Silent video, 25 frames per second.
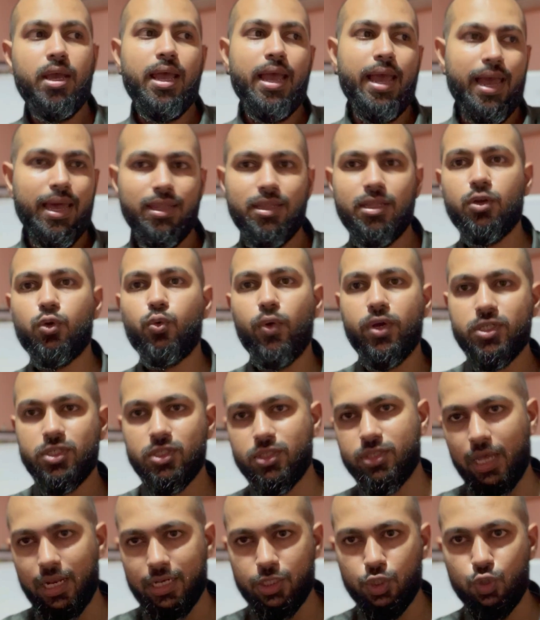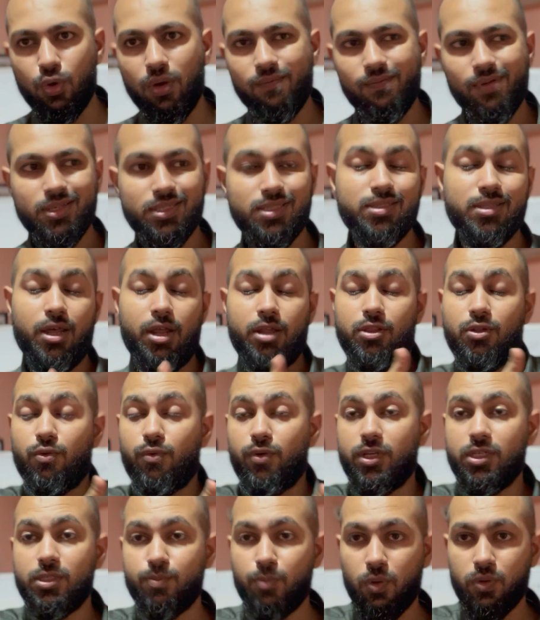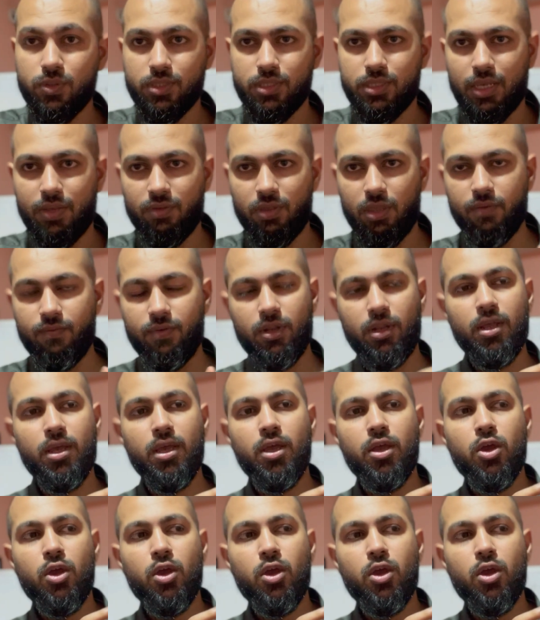and the questions that you have asked and the responses I've given